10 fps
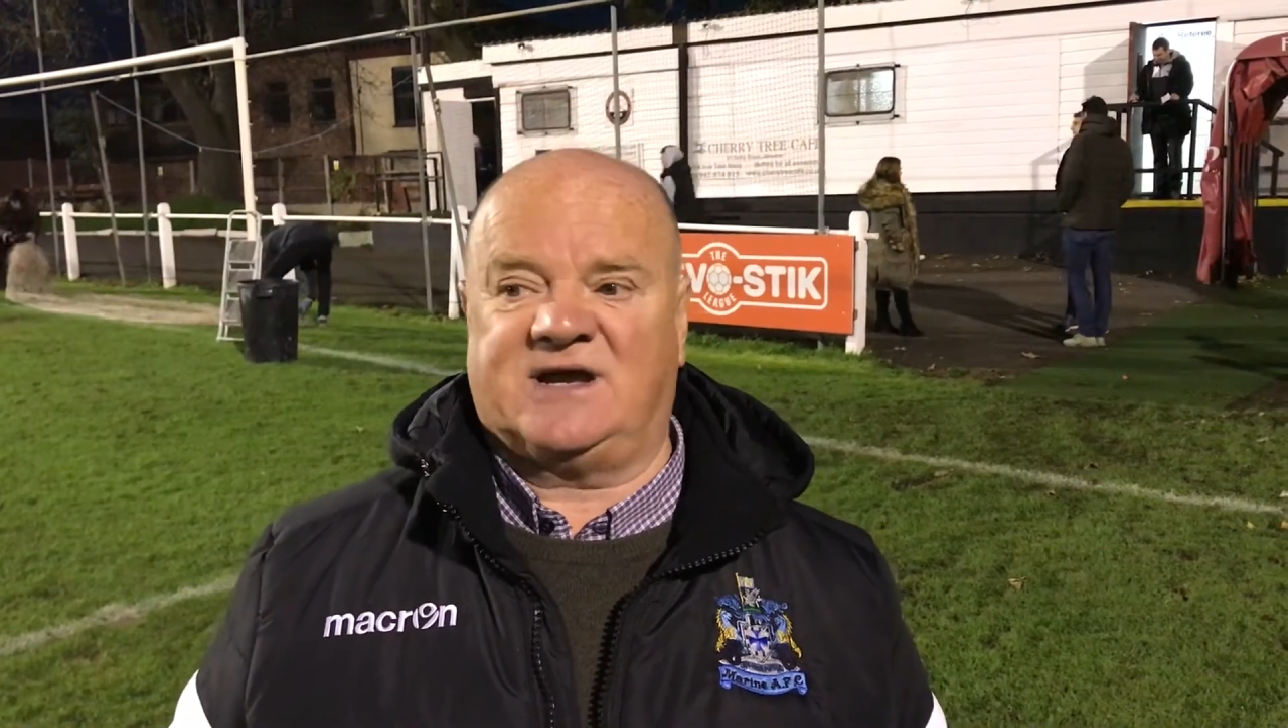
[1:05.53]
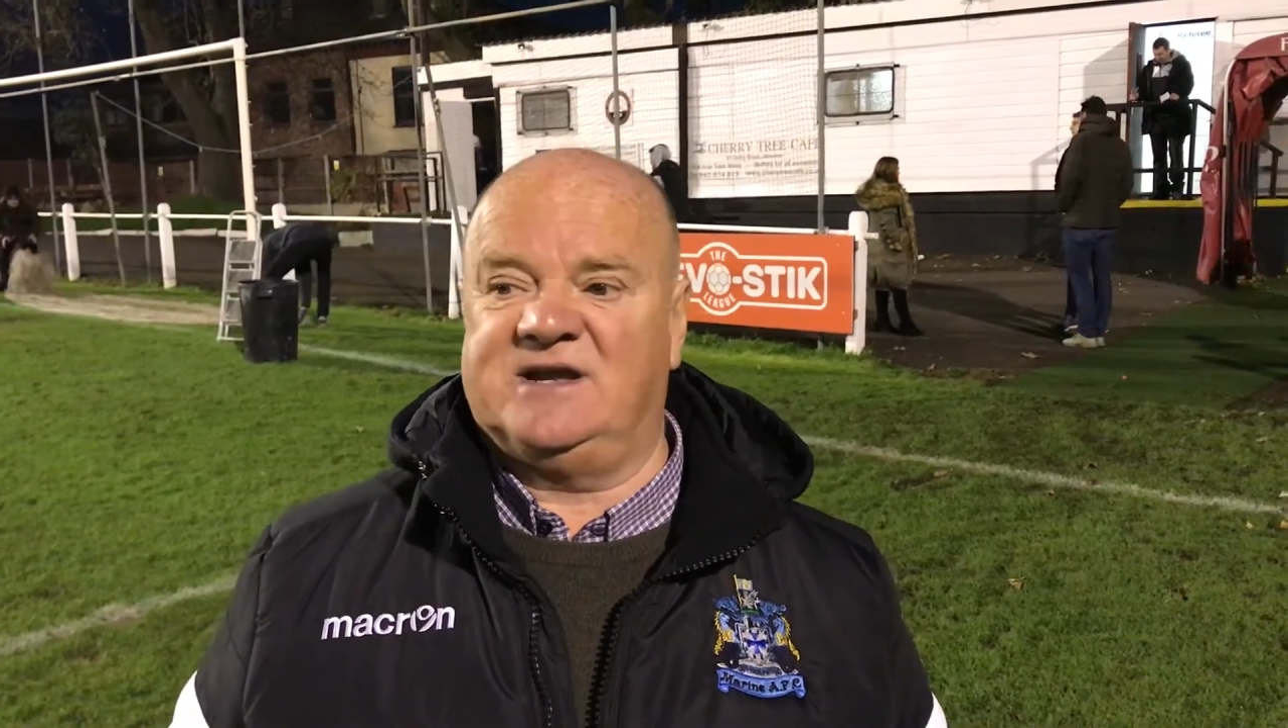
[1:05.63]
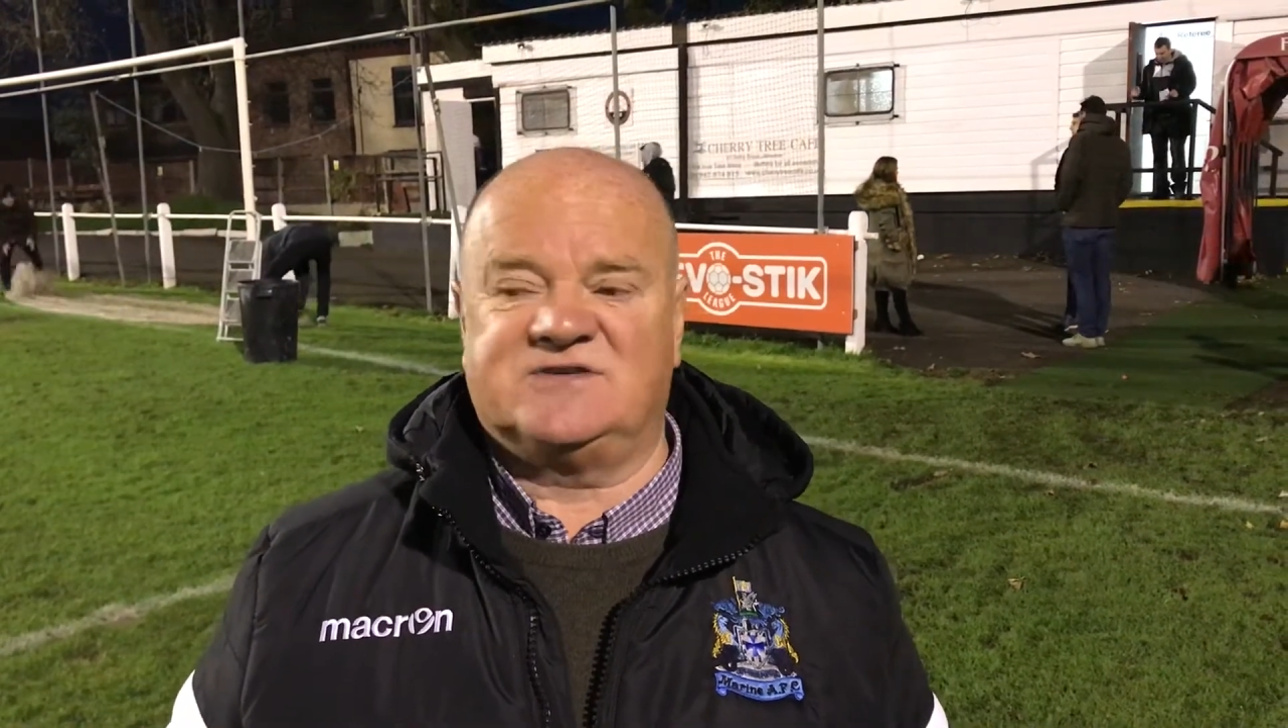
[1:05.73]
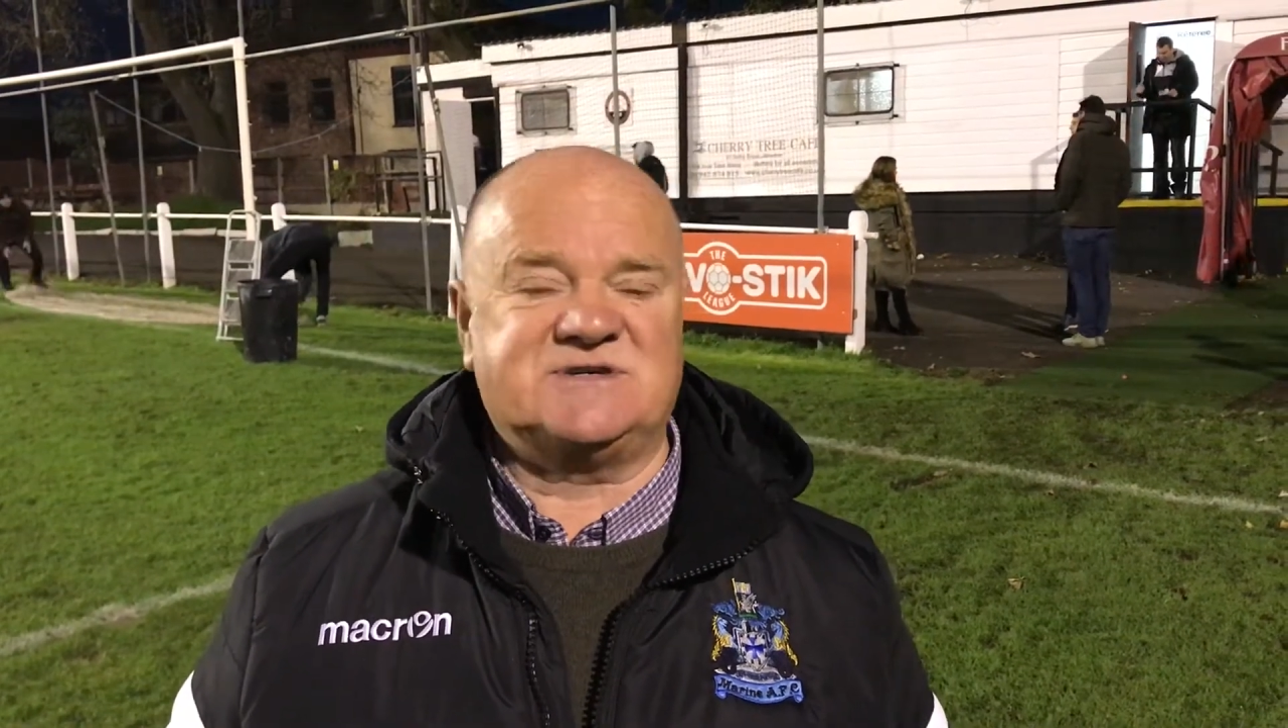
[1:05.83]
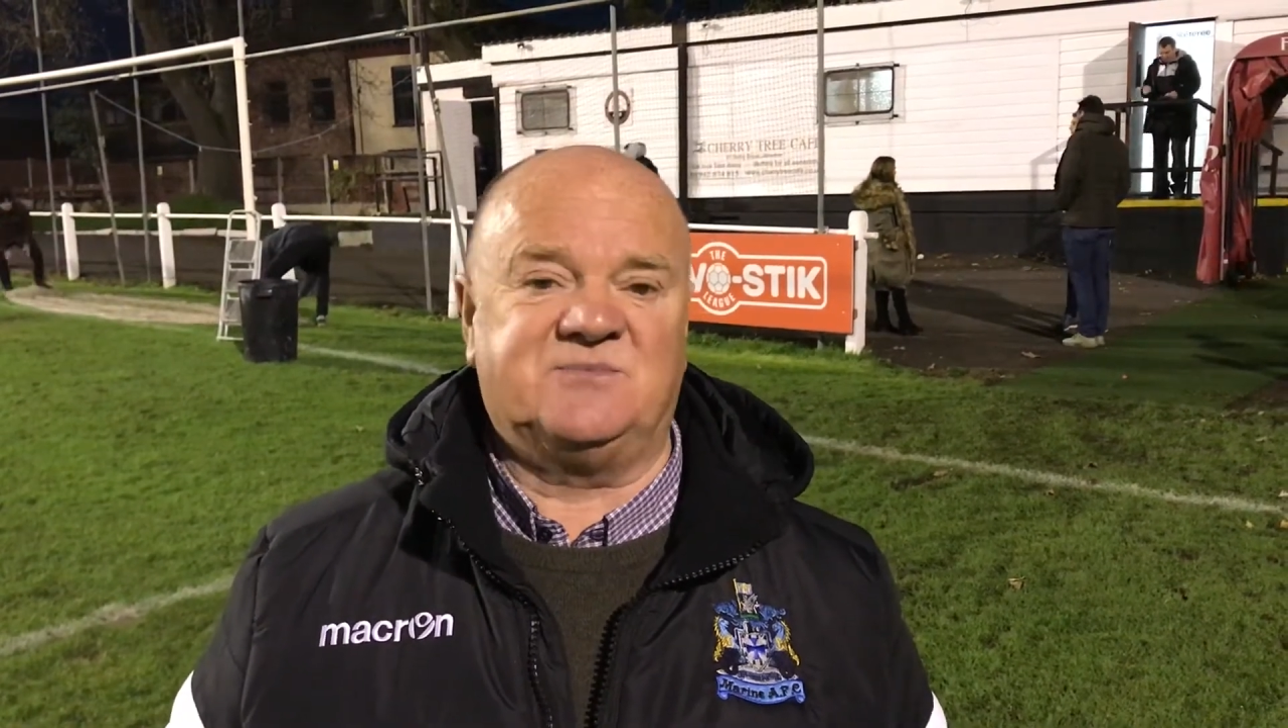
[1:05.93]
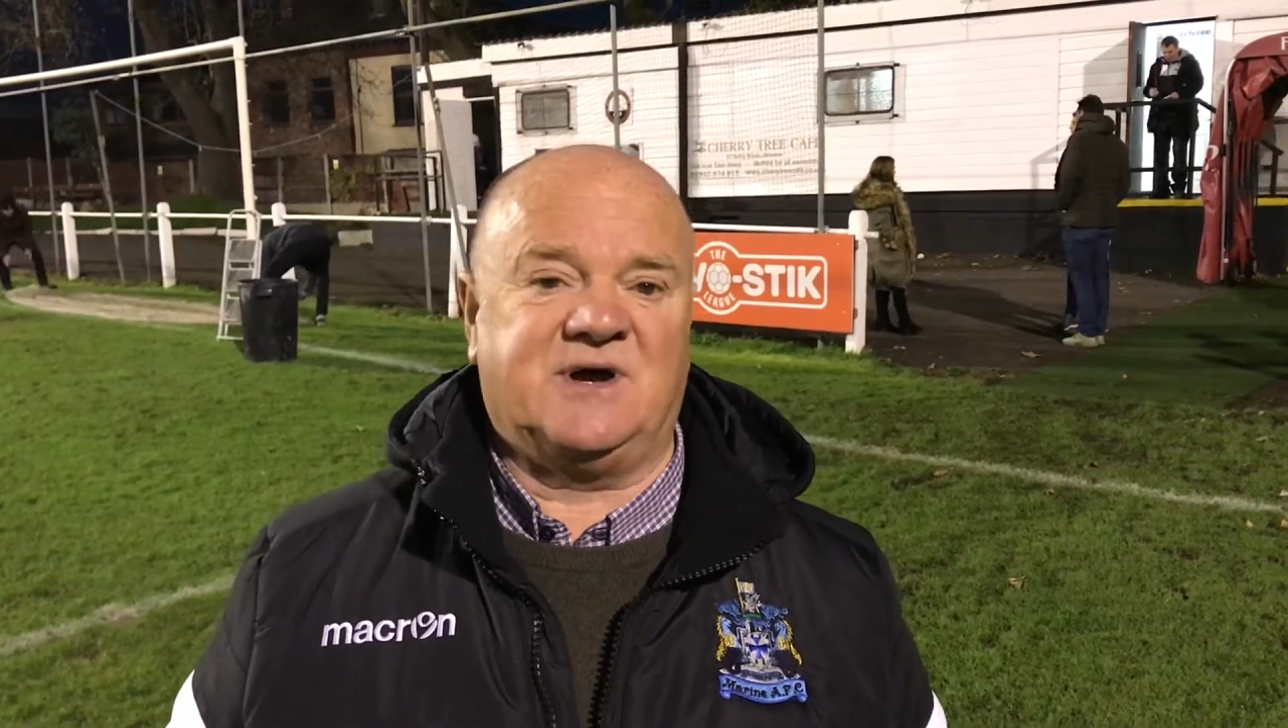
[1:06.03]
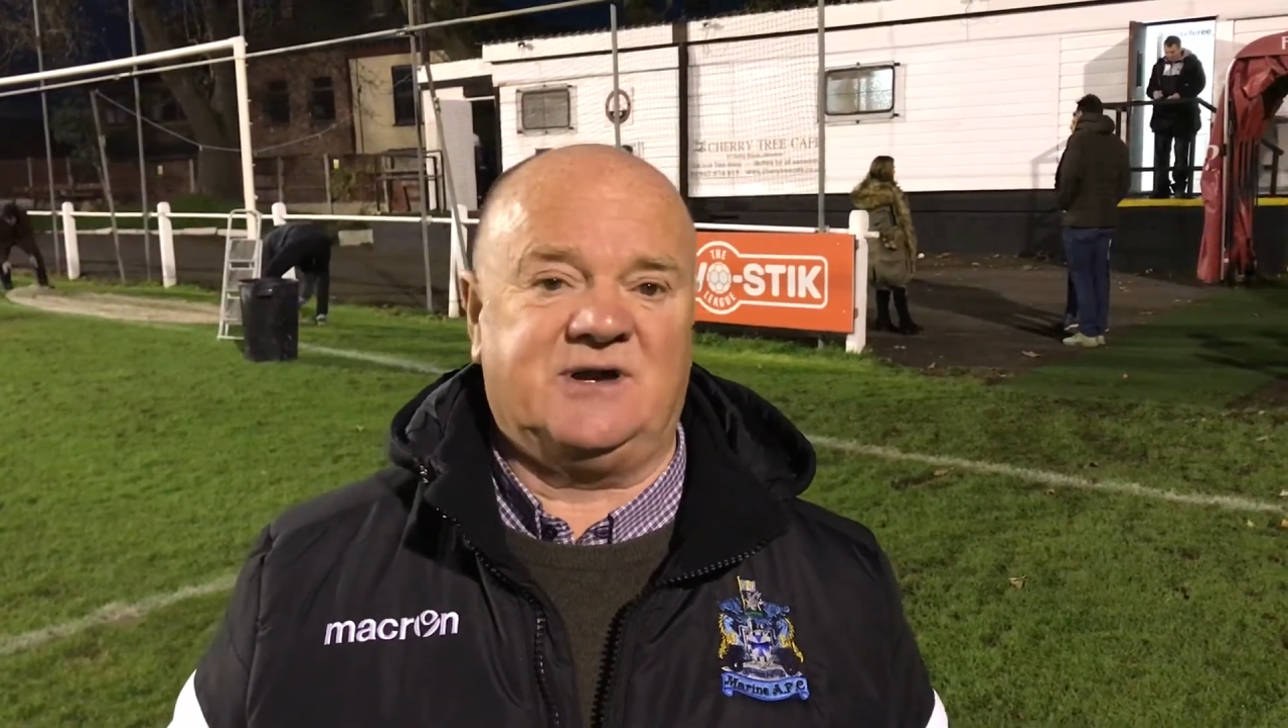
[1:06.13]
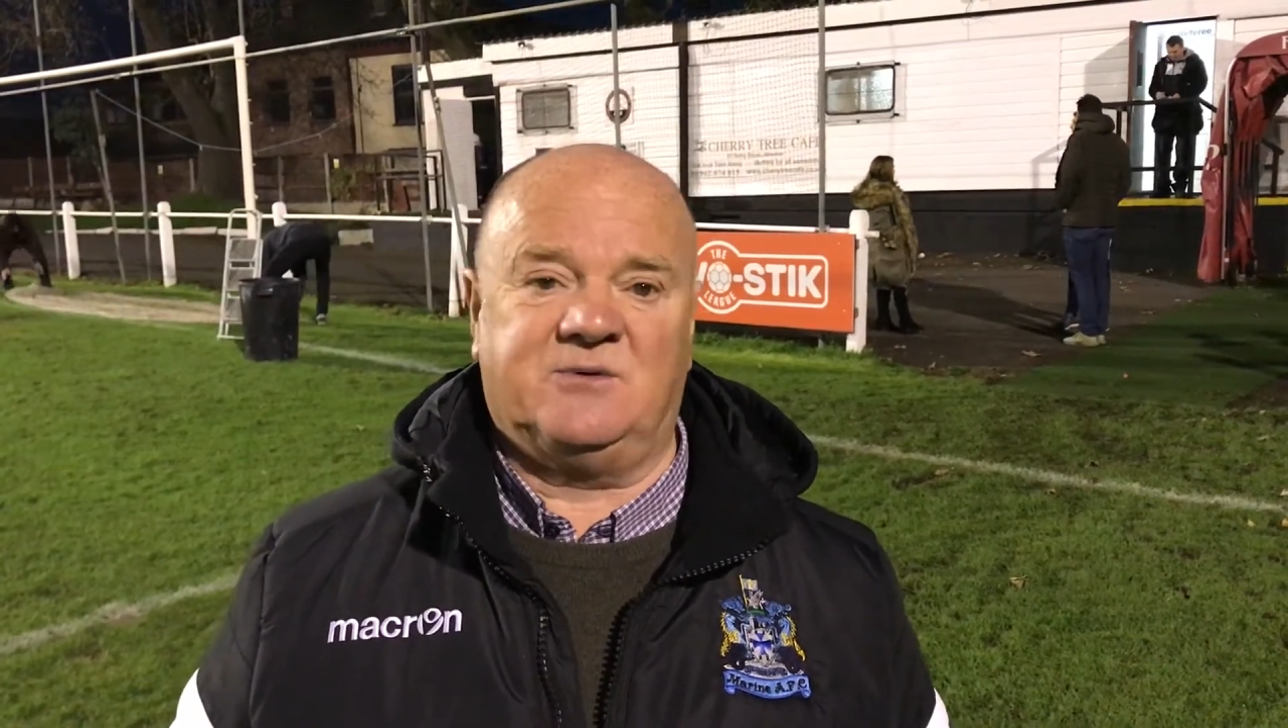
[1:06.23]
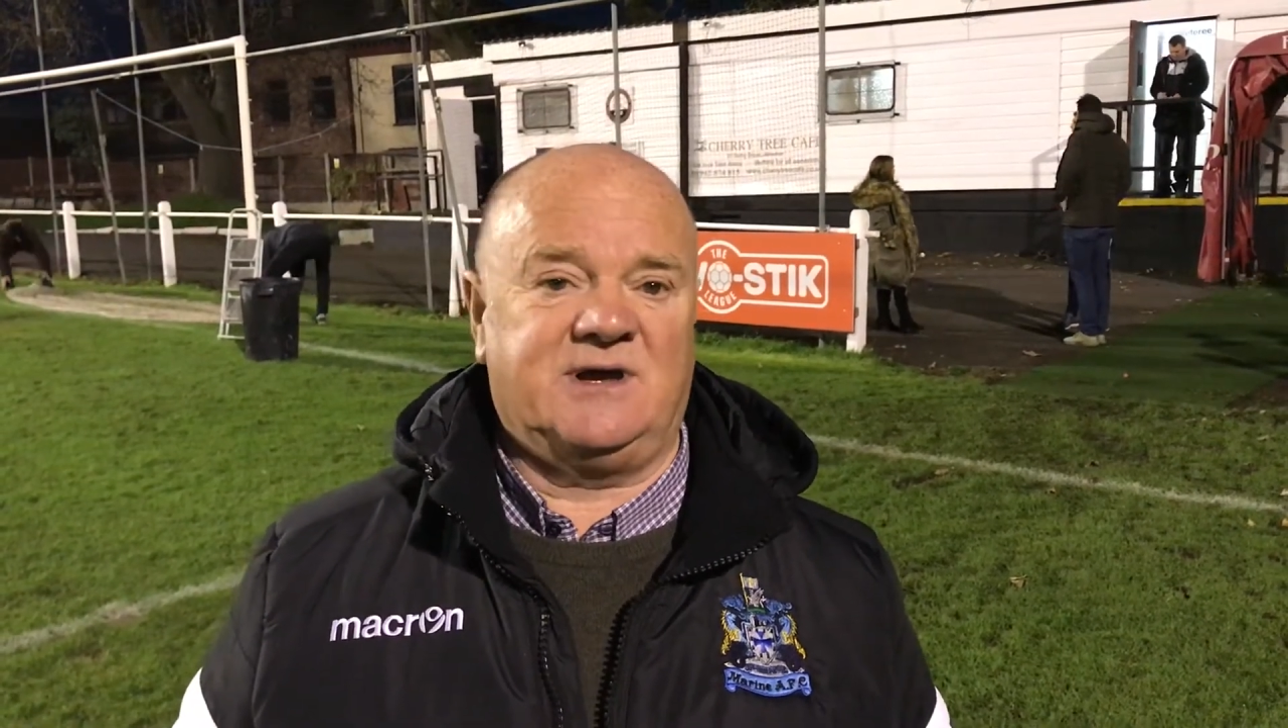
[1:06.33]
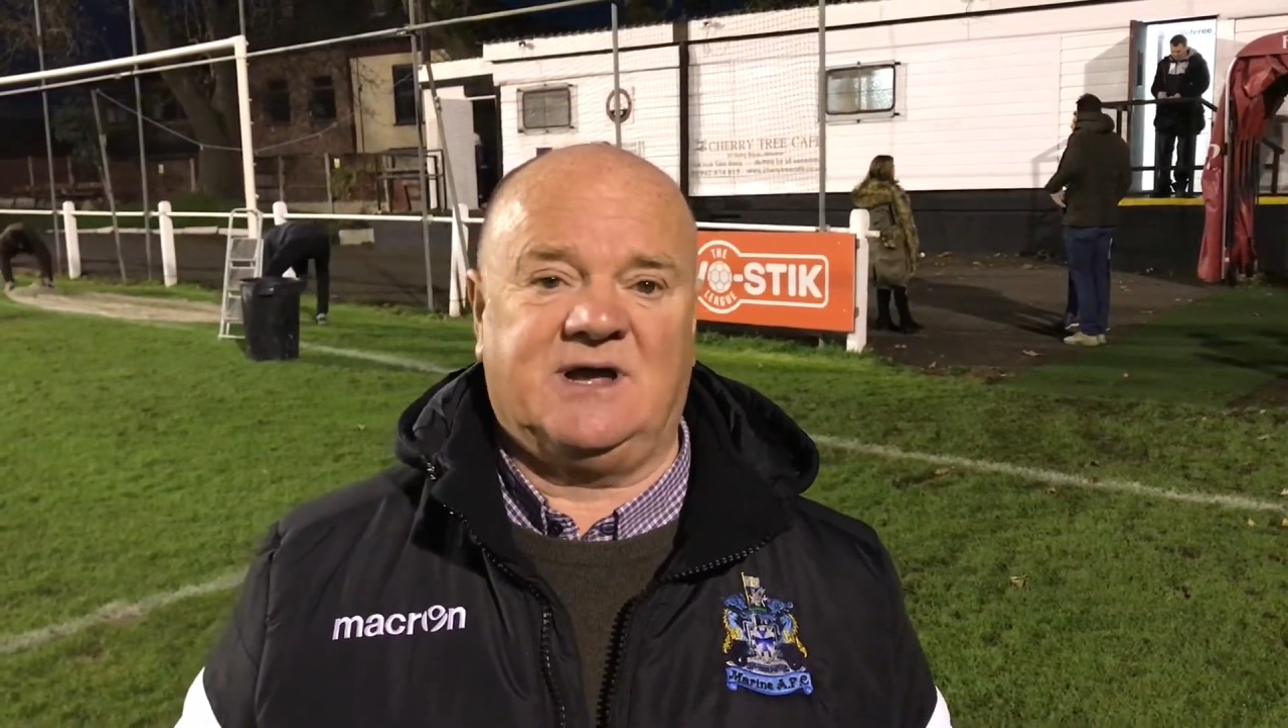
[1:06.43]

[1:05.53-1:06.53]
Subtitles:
magnificent, by the way,